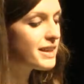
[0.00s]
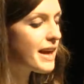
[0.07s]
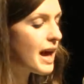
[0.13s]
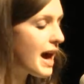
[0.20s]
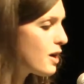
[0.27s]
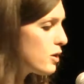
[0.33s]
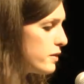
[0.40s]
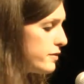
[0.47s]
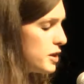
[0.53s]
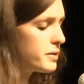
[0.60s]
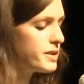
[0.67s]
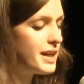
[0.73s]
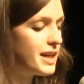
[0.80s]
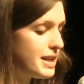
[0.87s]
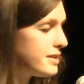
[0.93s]
get out of you
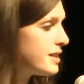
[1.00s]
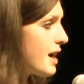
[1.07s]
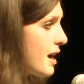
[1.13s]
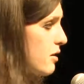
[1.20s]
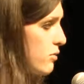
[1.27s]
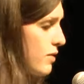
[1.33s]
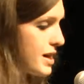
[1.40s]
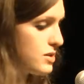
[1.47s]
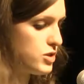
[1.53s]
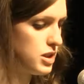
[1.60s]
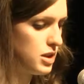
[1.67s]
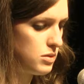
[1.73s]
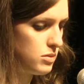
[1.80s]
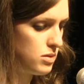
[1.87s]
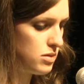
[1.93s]
and they eat the air around
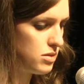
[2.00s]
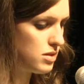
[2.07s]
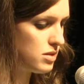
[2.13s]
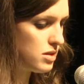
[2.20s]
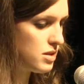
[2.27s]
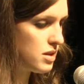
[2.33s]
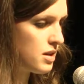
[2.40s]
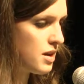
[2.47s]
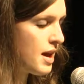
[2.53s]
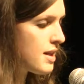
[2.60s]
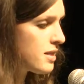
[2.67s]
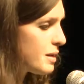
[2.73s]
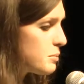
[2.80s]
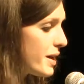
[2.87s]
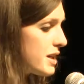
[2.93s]
you.
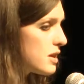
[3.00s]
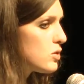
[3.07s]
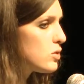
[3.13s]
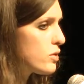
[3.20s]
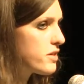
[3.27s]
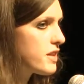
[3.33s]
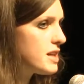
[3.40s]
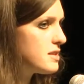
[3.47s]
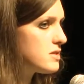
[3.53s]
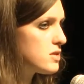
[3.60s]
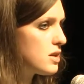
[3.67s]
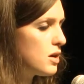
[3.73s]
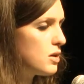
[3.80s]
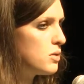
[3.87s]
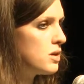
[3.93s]
They make it all thin
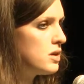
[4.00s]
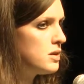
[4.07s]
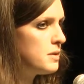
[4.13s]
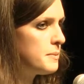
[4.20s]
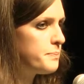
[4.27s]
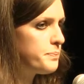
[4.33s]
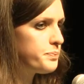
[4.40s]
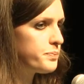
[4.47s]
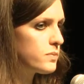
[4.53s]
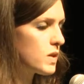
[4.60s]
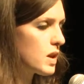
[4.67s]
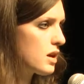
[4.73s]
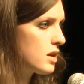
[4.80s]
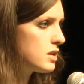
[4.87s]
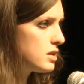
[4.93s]
so,
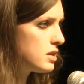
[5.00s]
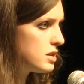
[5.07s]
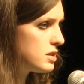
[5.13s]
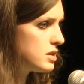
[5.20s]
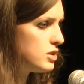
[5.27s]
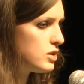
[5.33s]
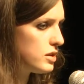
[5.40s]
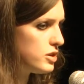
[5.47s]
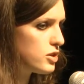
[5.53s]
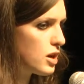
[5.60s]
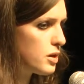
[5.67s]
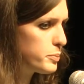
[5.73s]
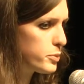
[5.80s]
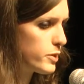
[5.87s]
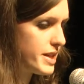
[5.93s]
you know, you
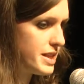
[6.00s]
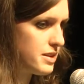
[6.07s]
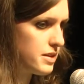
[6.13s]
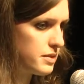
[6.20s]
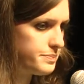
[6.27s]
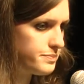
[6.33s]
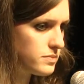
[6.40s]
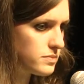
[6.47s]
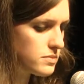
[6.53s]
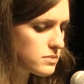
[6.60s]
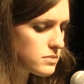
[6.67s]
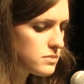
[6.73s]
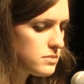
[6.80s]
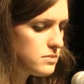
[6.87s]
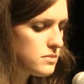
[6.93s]
can't breathe.
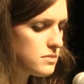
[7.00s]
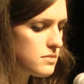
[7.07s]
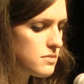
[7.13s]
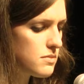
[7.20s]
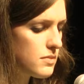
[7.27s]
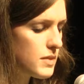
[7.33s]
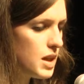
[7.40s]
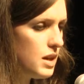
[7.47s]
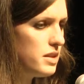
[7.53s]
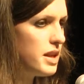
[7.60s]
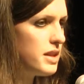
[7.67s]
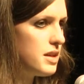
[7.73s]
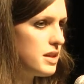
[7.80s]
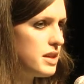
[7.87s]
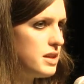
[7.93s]
And
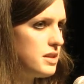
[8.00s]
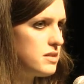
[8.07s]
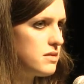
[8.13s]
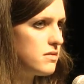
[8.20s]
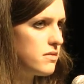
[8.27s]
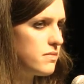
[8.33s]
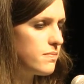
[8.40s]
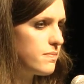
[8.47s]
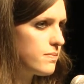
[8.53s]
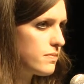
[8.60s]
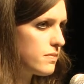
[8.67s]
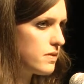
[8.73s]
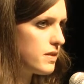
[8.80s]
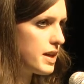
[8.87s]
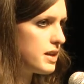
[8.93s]
then they
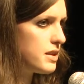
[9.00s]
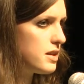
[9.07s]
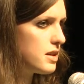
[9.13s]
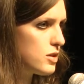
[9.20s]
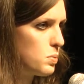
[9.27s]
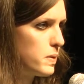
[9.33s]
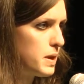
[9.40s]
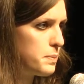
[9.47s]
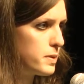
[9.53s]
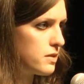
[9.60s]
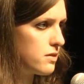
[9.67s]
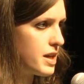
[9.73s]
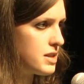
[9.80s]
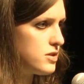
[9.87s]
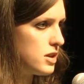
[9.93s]
eat the other people
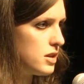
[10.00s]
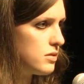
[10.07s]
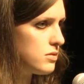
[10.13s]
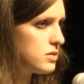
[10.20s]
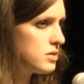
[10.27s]
around you.